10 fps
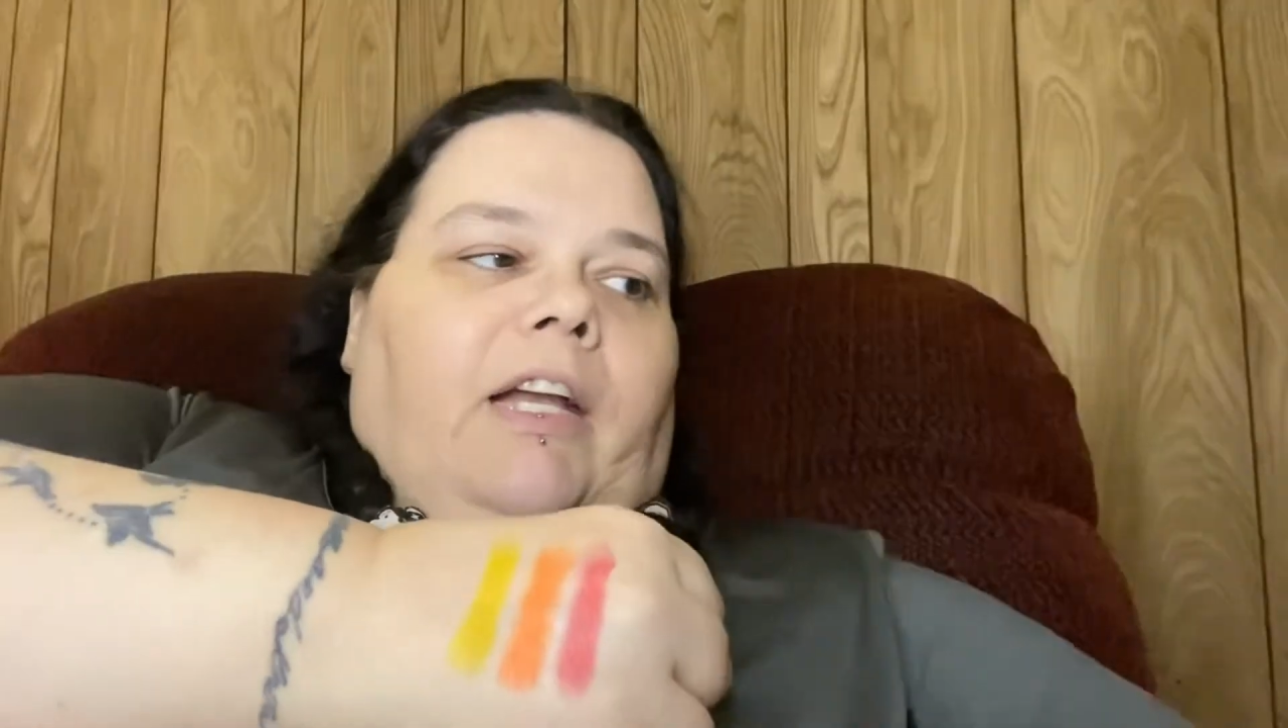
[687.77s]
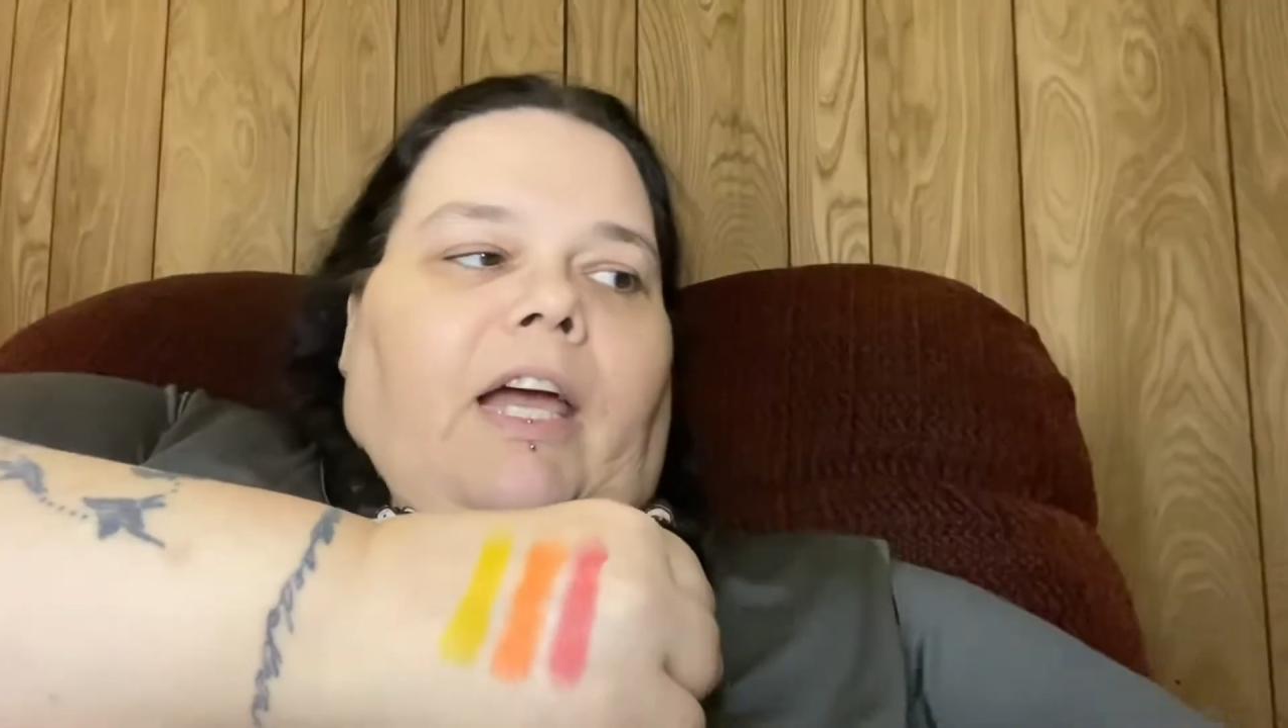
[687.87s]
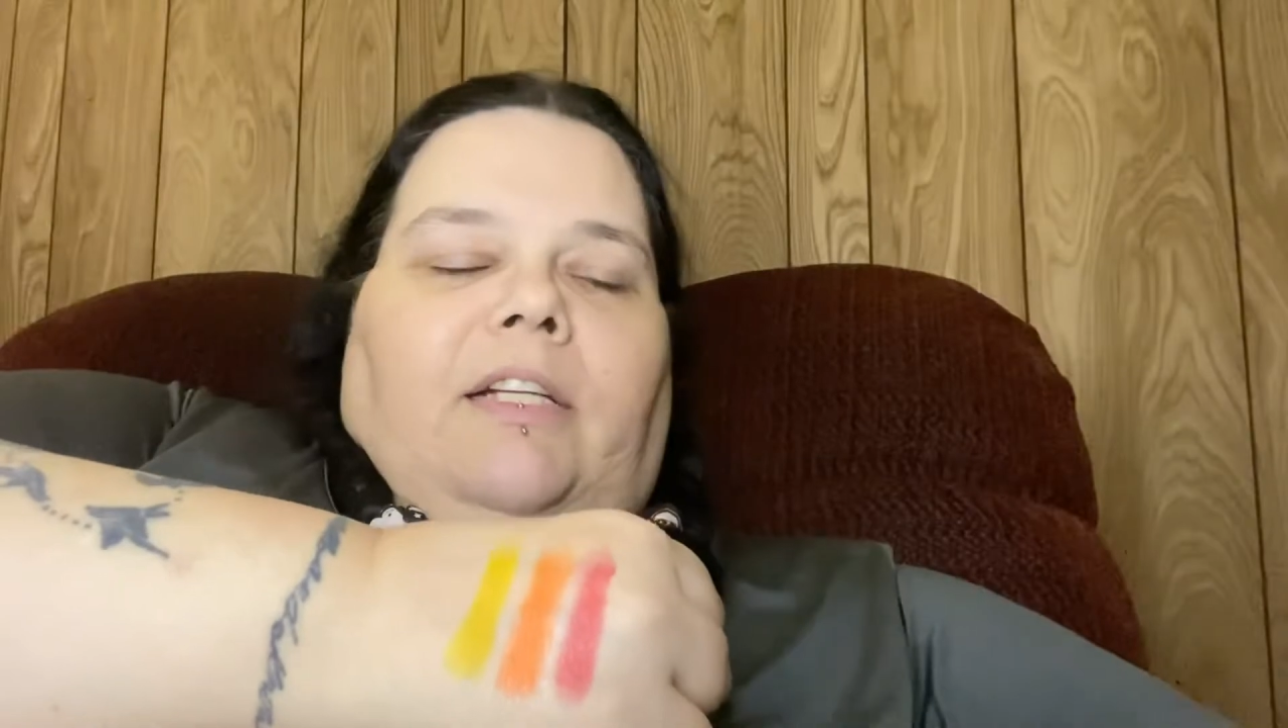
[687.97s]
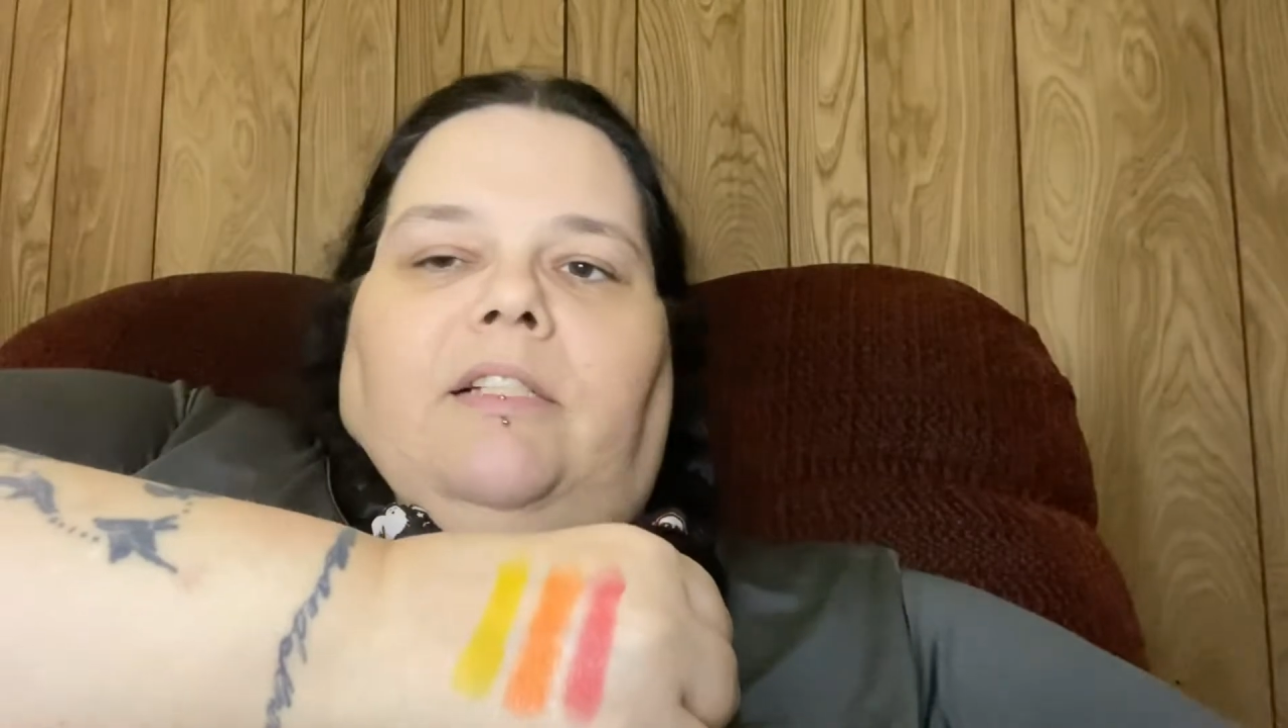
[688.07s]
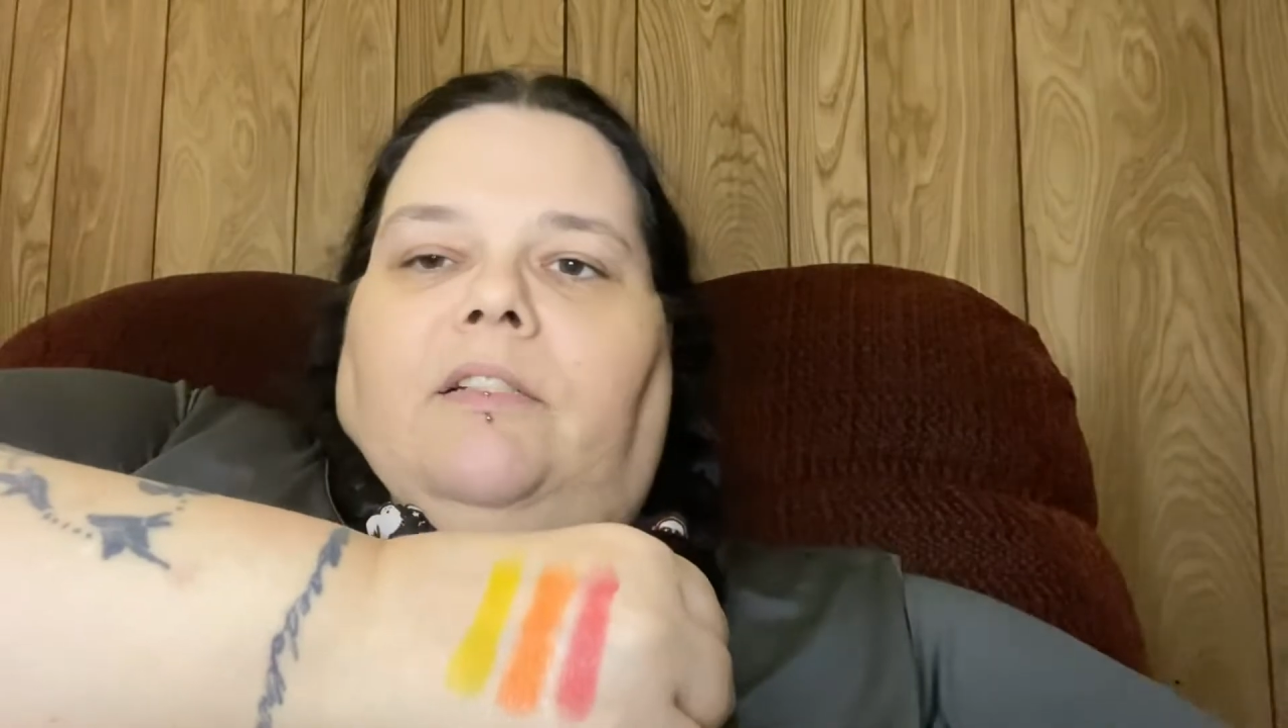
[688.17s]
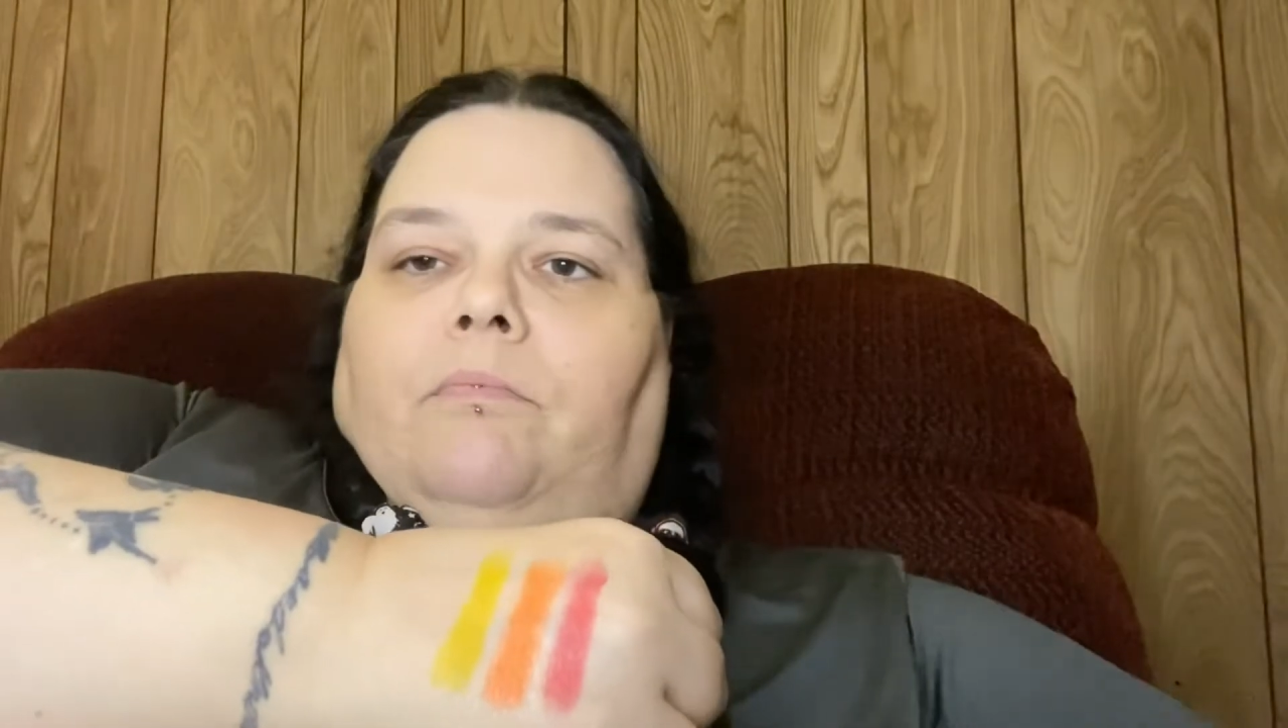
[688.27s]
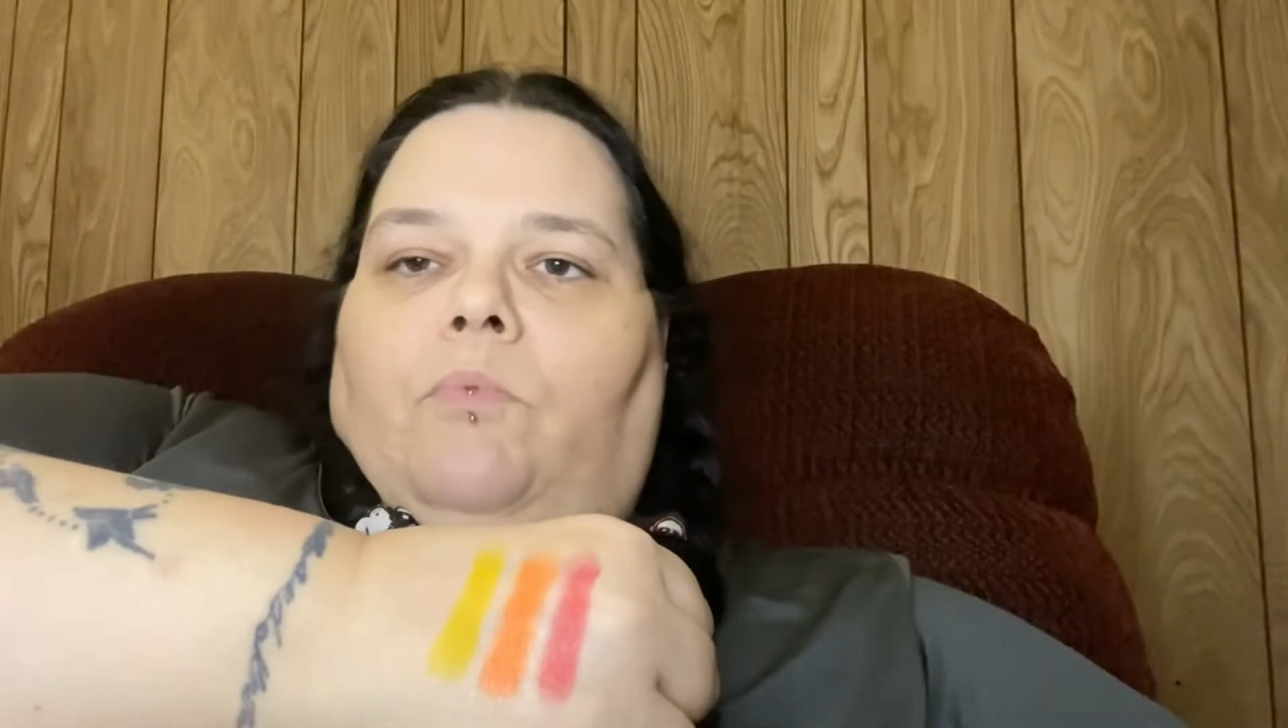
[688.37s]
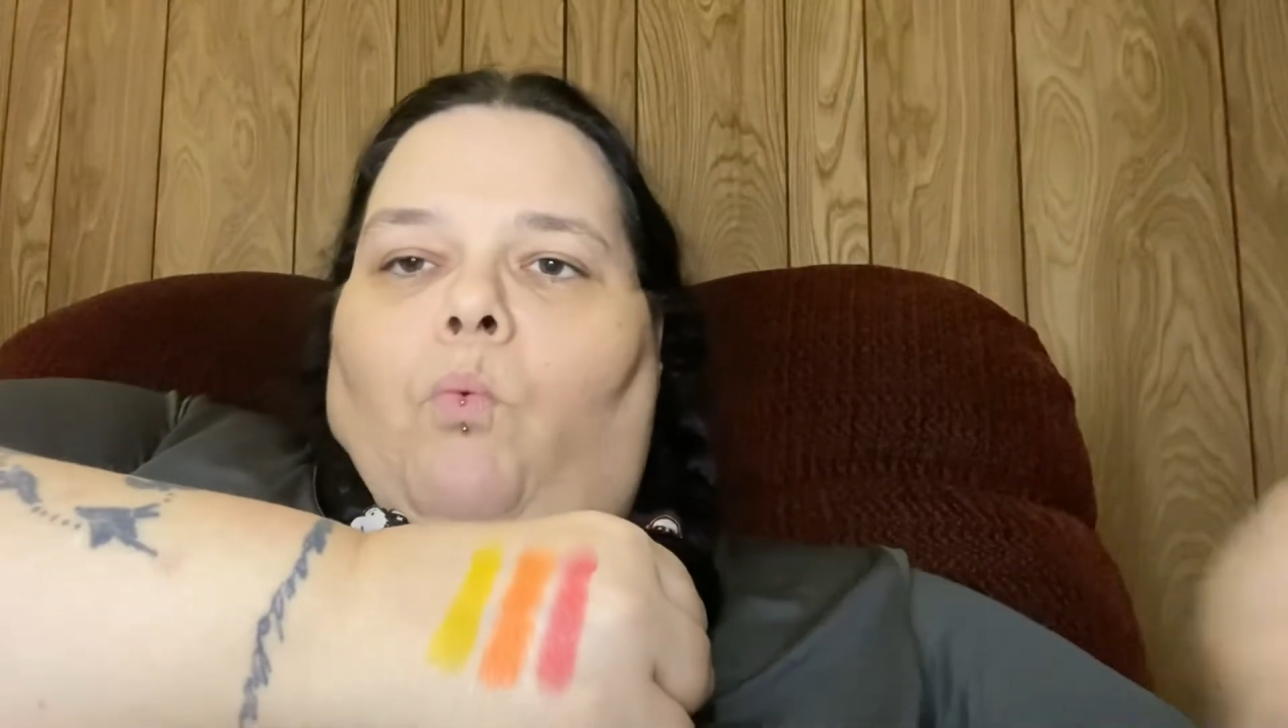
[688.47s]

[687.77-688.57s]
nice.